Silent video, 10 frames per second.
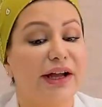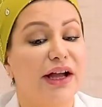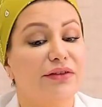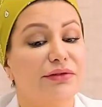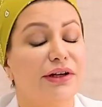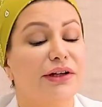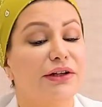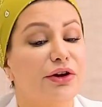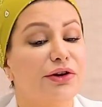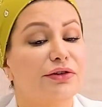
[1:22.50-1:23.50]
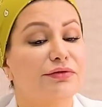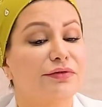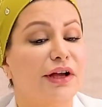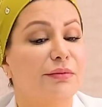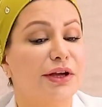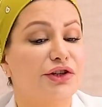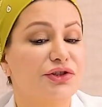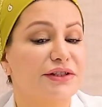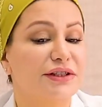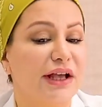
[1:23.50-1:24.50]
I have a lot of
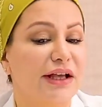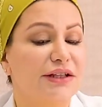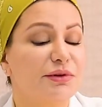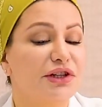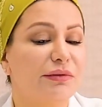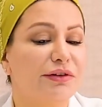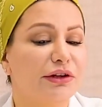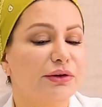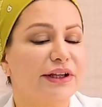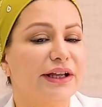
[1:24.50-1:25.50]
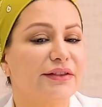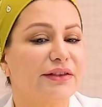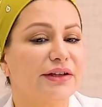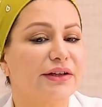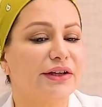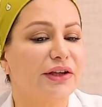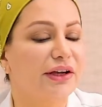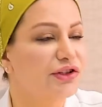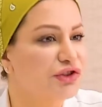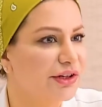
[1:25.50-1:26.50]
patients, especially when you're looking at the
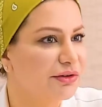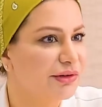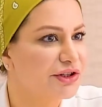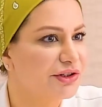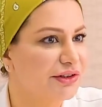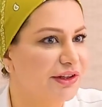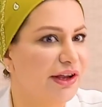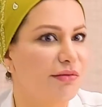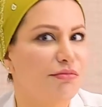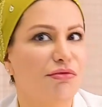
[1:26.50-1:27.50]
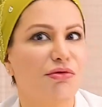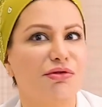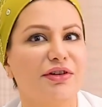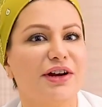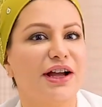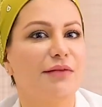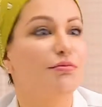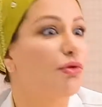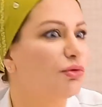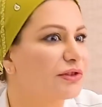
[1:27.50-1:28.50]
younger generation, they are more
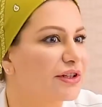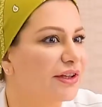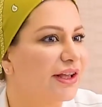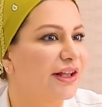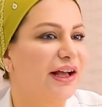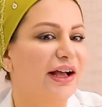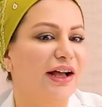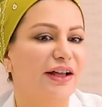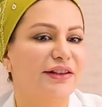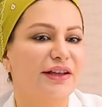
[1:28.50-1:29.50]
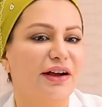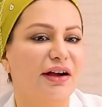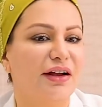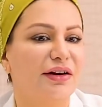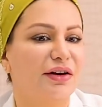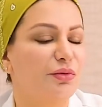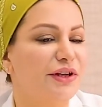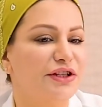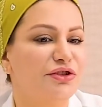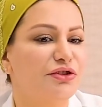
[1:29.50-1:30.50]
bold. They are
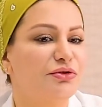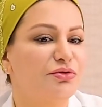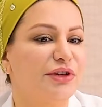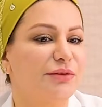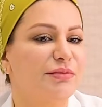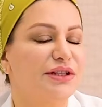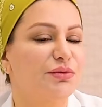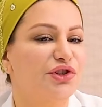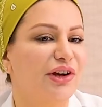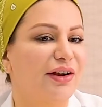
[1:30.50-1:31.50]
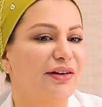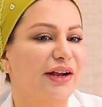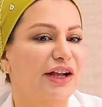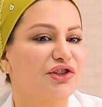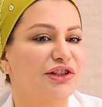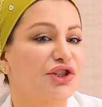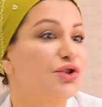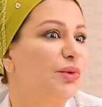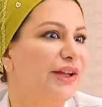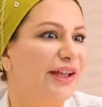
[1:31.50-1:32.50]
ready to do treatments which are actually
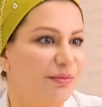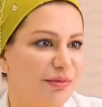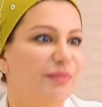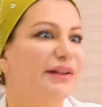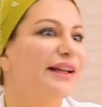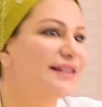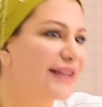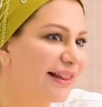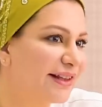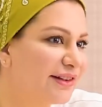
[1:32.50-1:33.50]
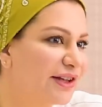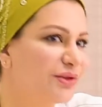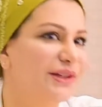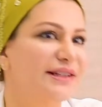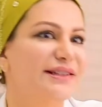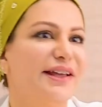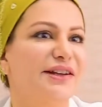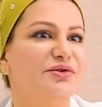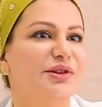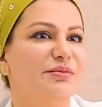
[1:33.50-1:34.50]
showing, and people can tell that they're doing
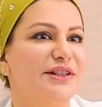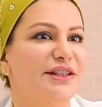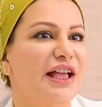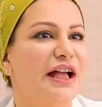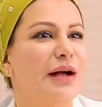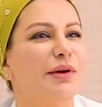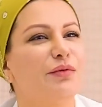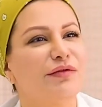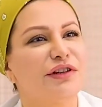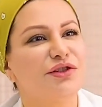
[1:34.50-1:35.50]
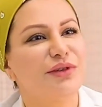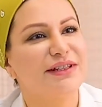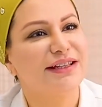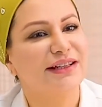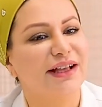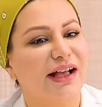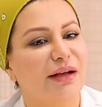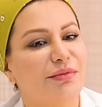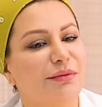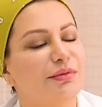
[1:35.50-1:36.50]
aesthetic treatments. But when we are treating
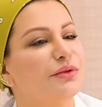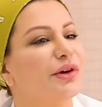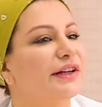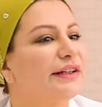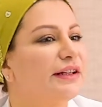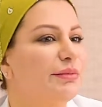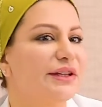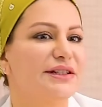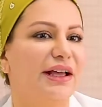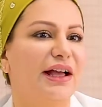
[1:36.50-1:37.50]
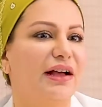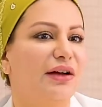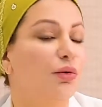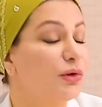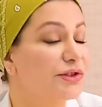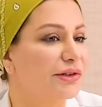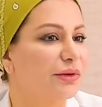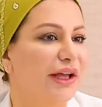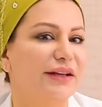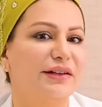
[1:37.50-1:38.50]
people who are a little bit
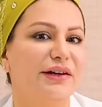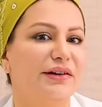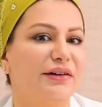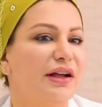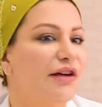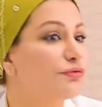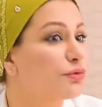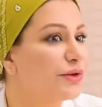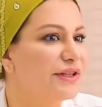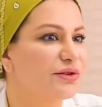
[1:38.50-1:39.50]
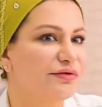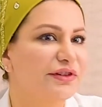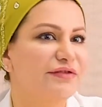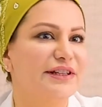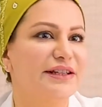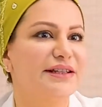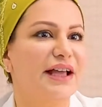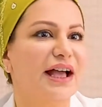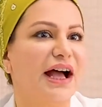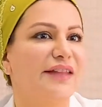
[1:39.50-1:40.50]
older, in their 40s or 50s,
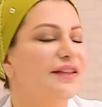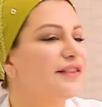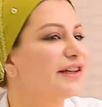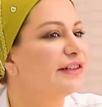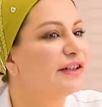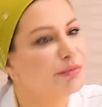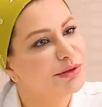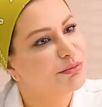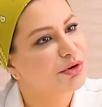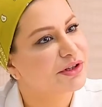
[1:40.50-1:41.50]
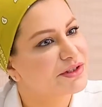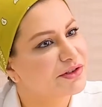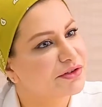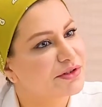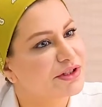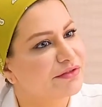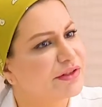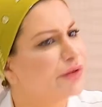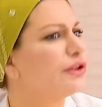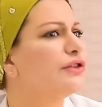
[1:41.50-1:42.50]
I think they're a little bit more conservative.
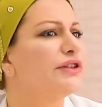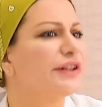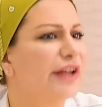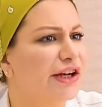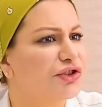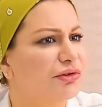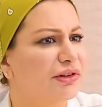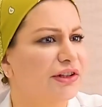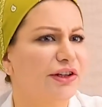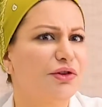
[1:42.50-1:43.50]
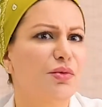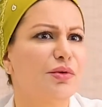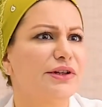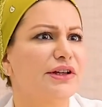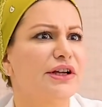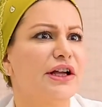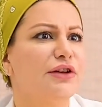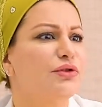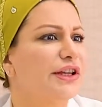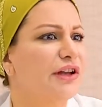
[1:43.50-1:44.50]
They want to look natural. They don't want to
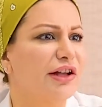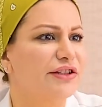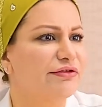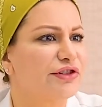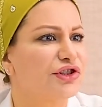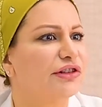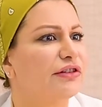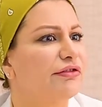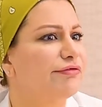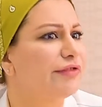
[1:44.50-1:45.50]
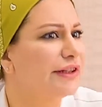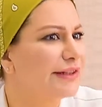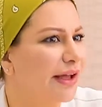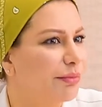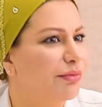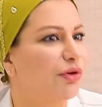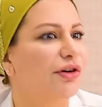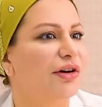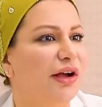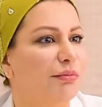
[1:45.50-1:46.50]
look an artificial, filled up
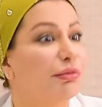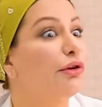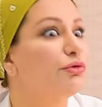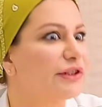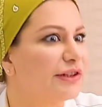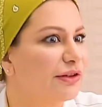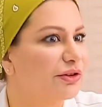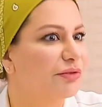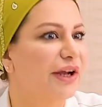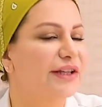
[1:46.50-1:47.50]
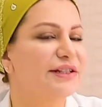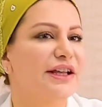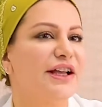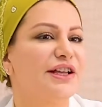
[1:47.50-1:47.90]
or bloated look, right?